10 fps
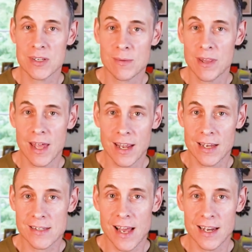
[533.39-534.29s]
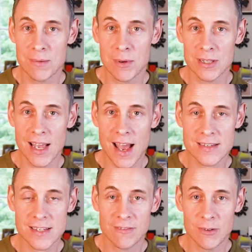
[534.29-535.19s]
away some of that anxiety about the
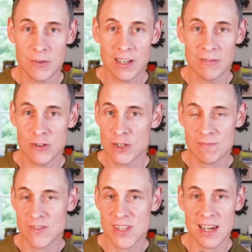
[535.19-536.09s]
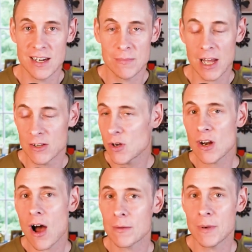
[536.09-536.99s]
ask if you if you just send an email and you
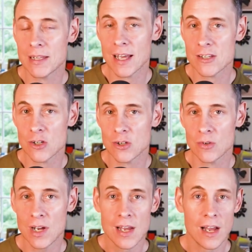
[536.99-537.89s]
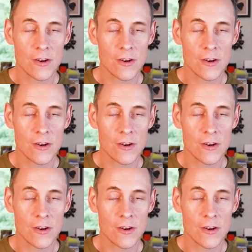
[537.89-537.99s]
can automate that too